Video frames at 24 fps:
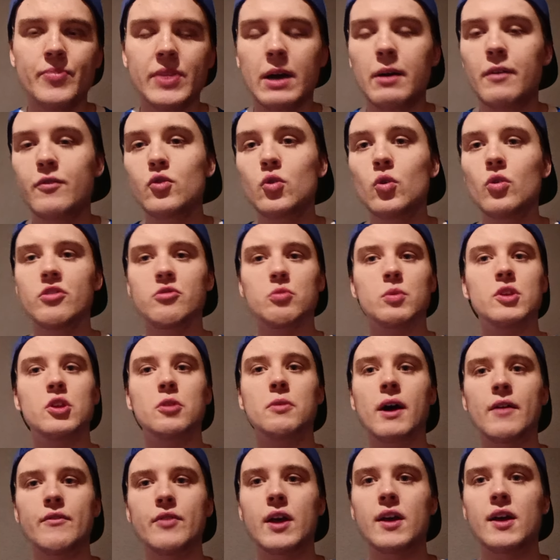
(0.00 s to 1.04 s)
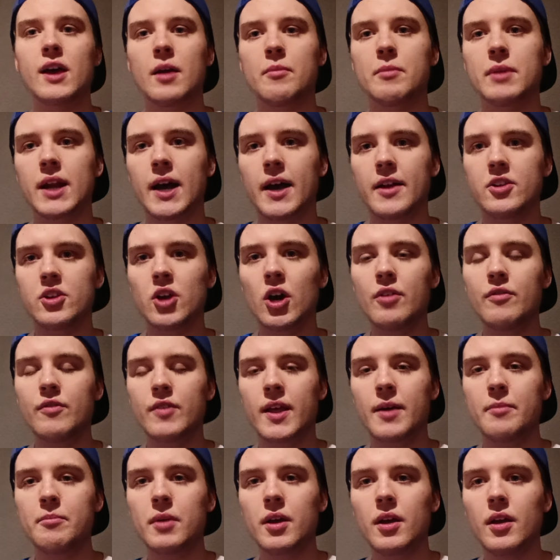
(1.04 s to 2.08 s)
Now, of course, we do have that game in hand over
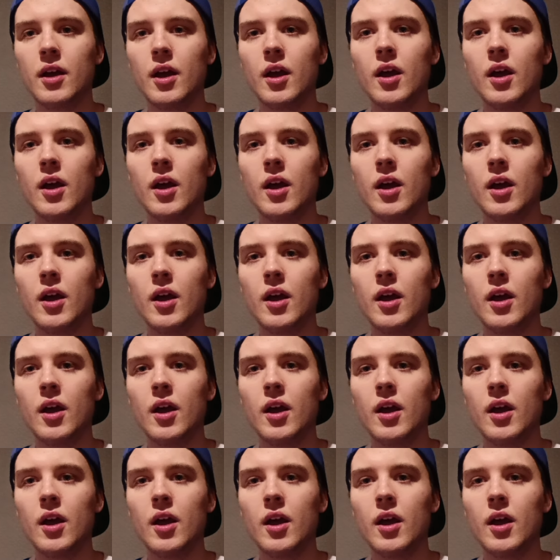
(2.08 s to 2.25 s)
them.